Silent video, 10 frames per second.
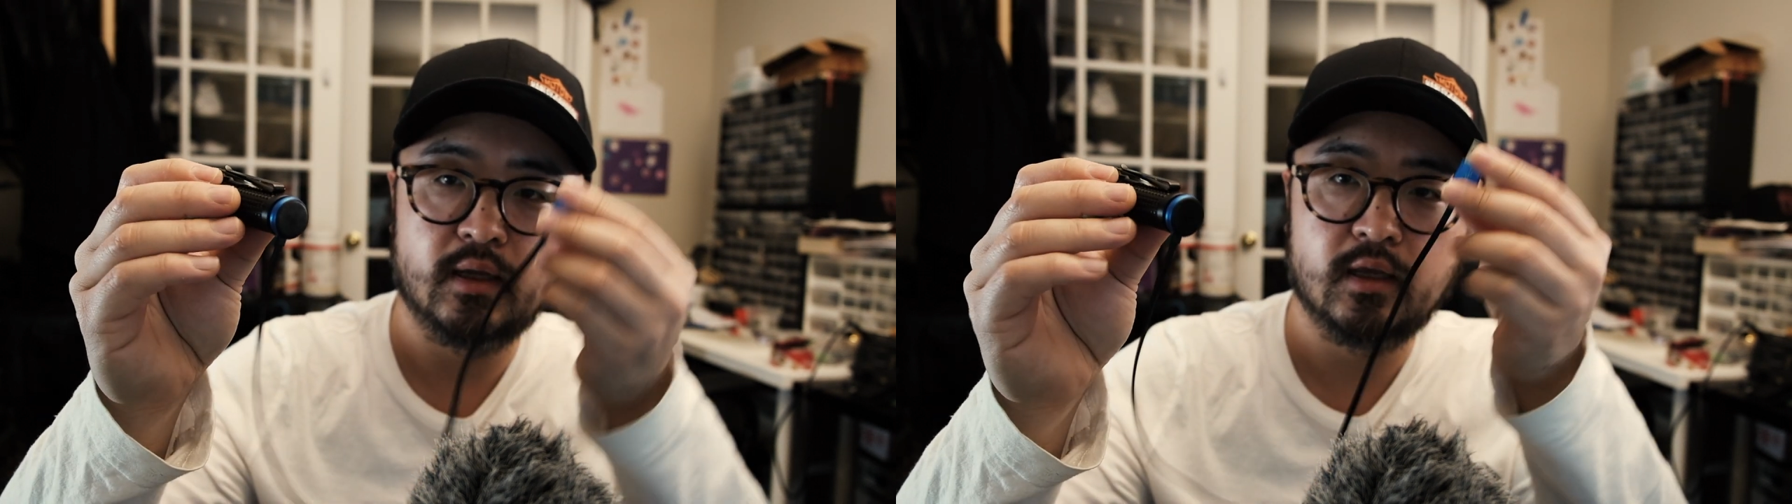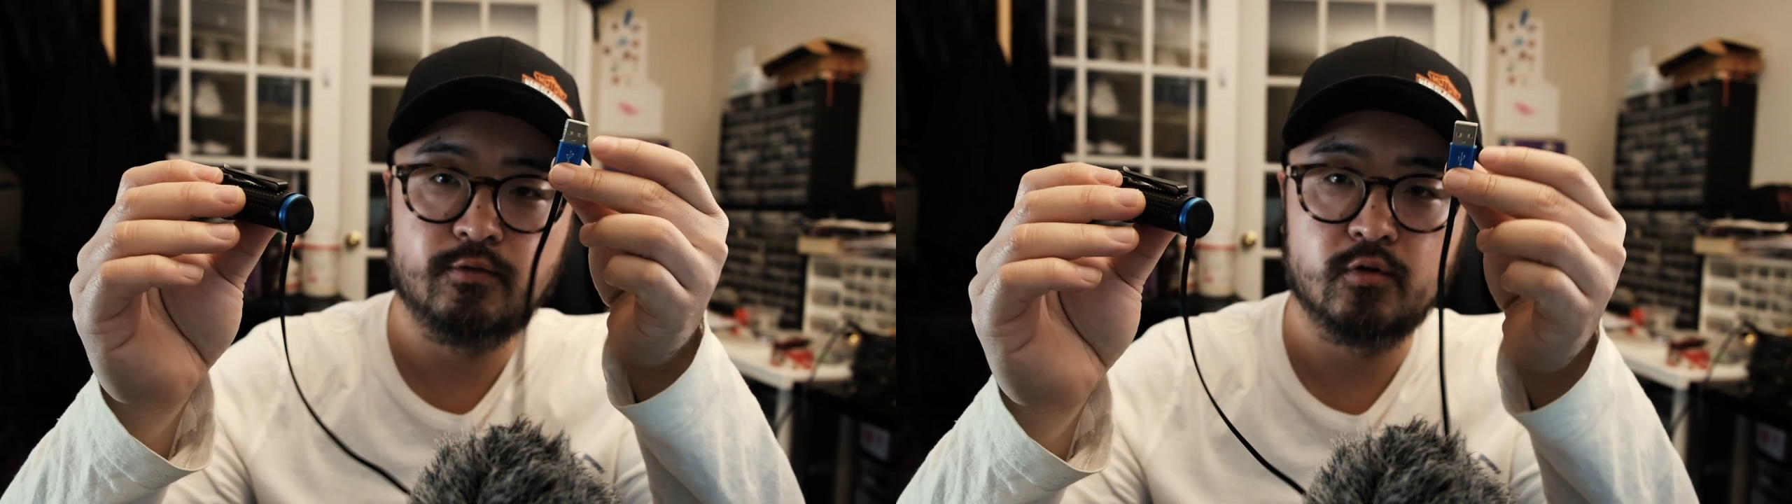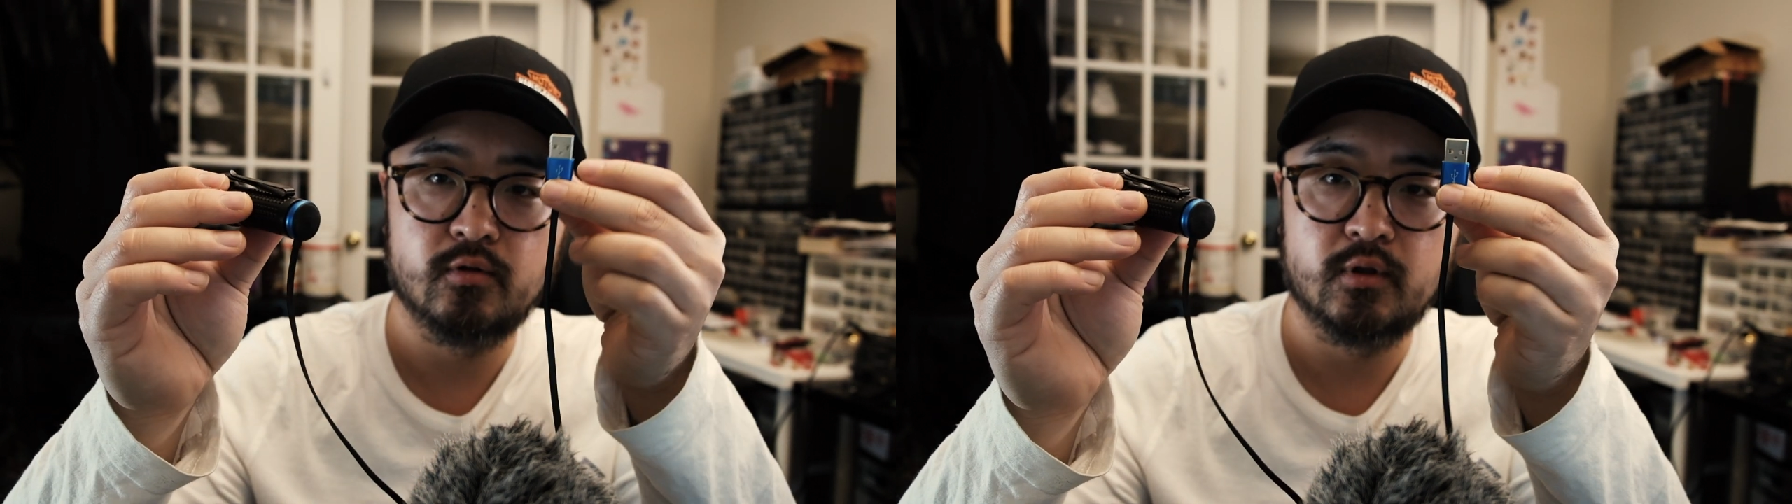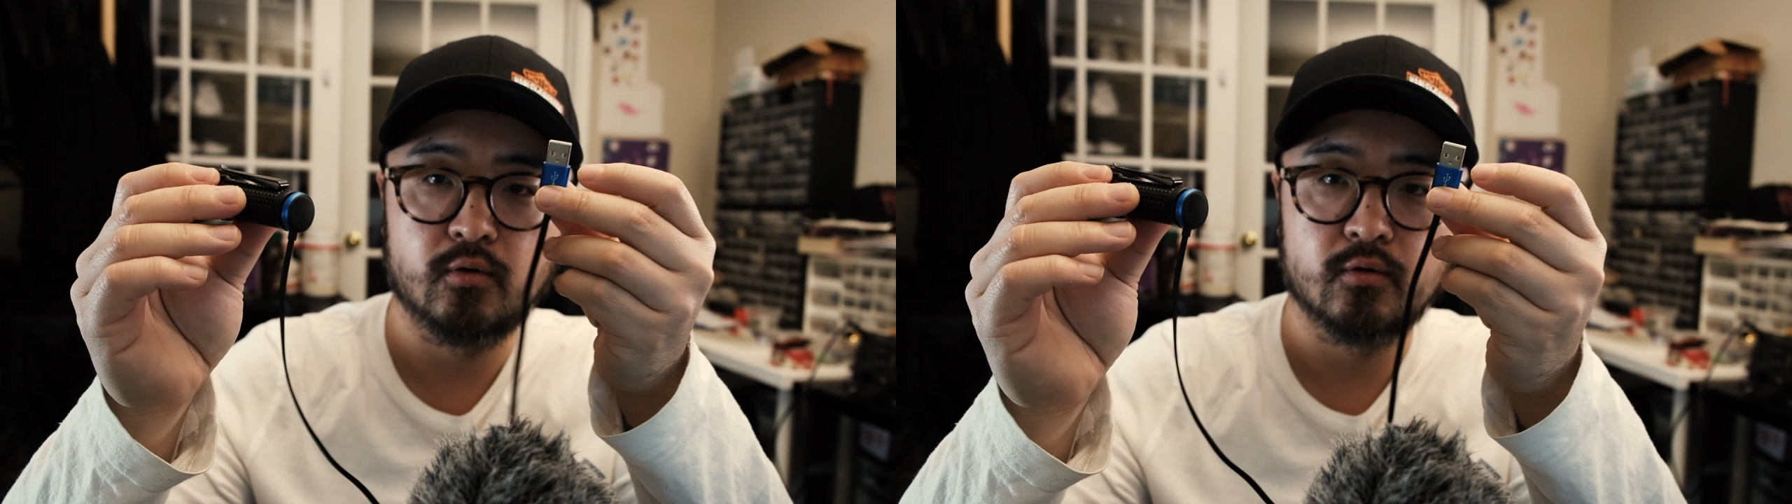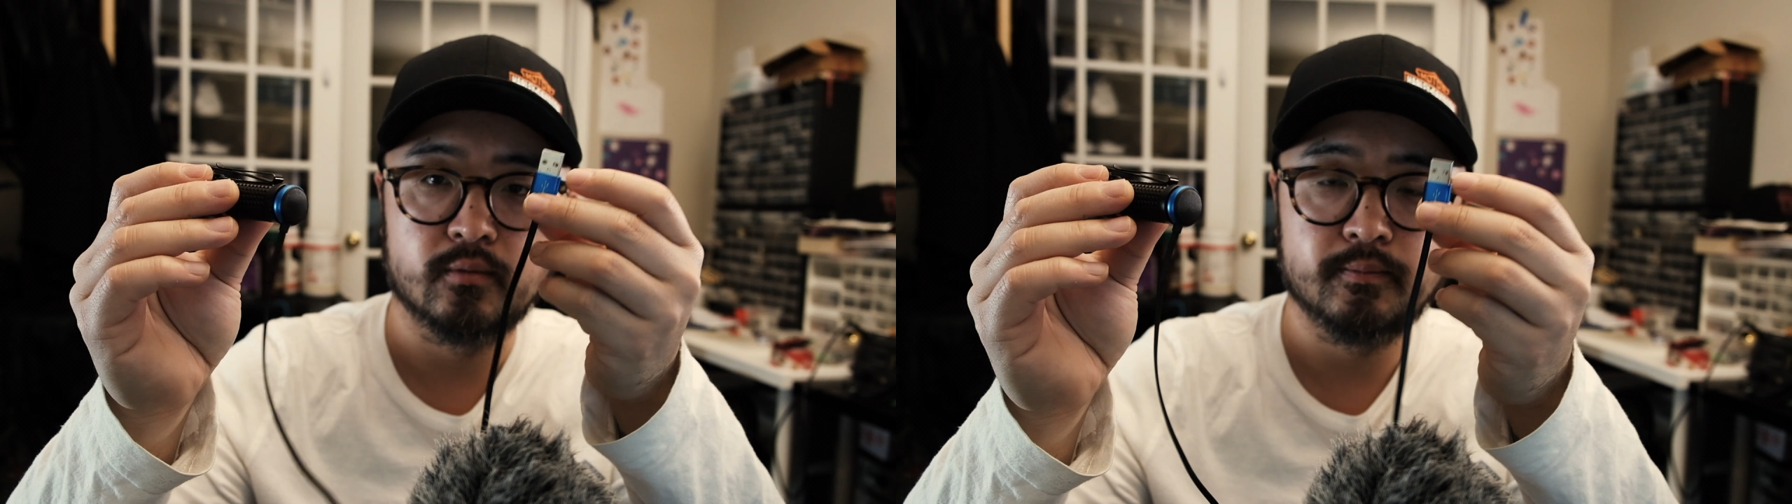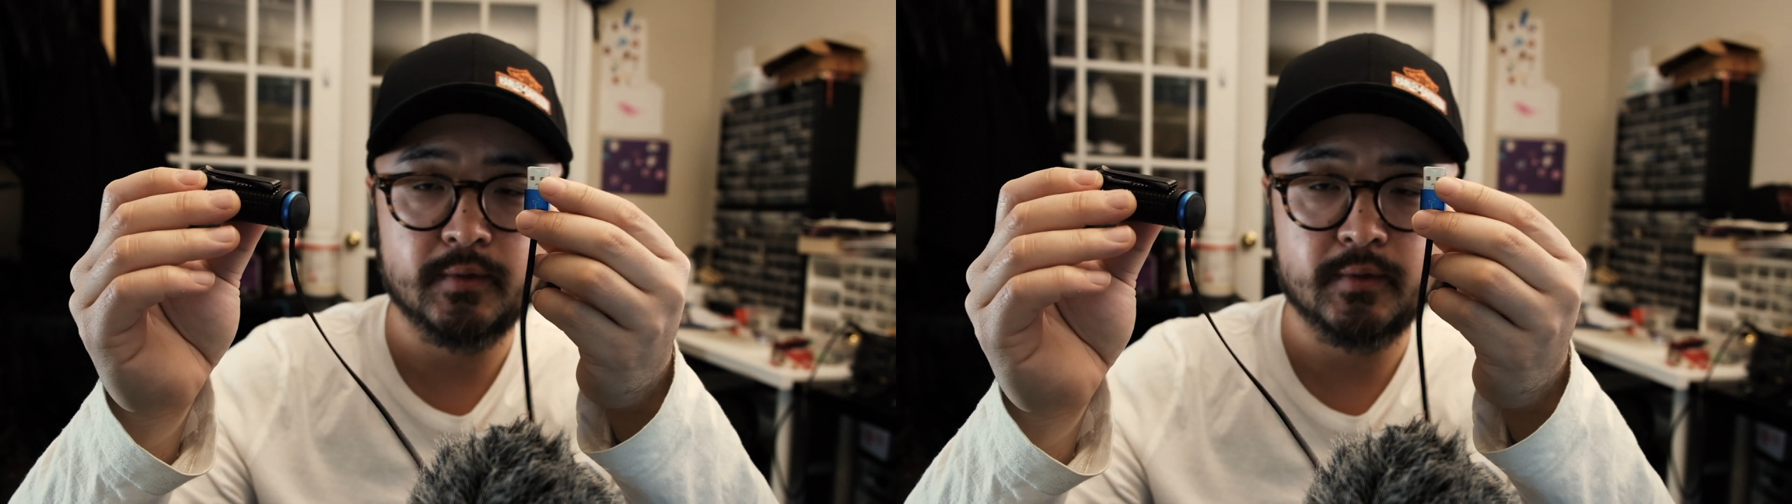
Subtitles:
give you a little